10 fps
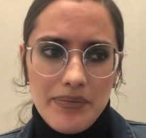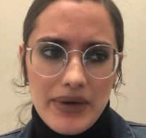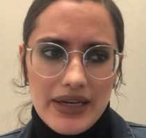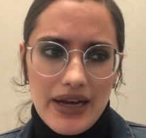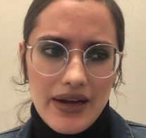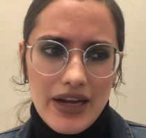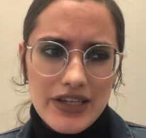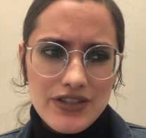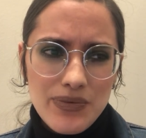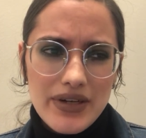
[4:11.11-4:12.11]
But I
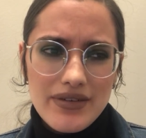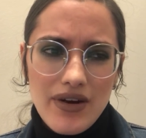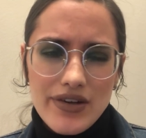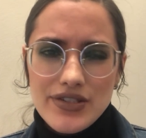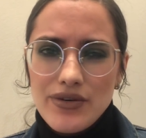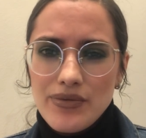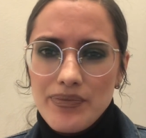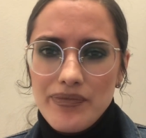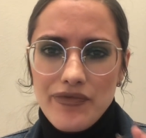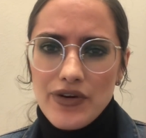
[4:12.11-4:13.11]
just want also,
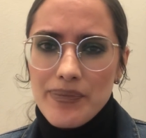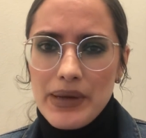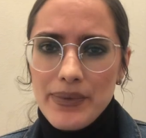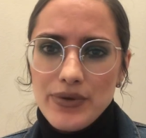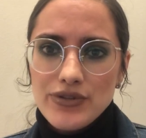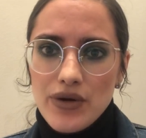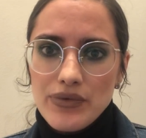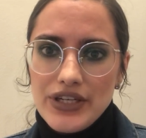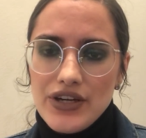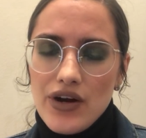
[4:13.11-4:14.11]
for people who don't
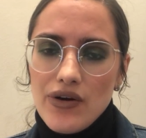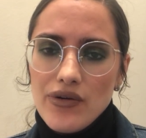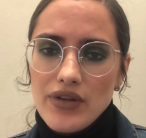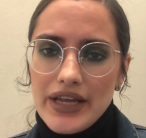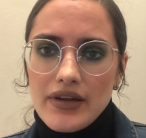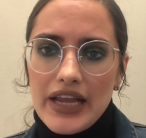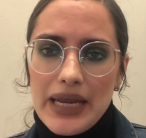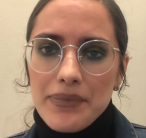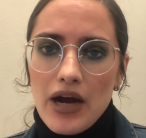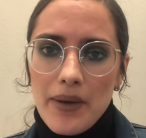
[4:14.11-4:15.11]
really know
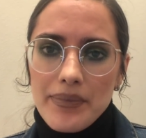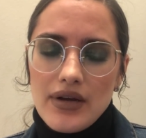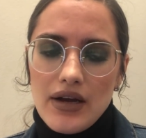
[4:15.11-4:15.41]
K-pop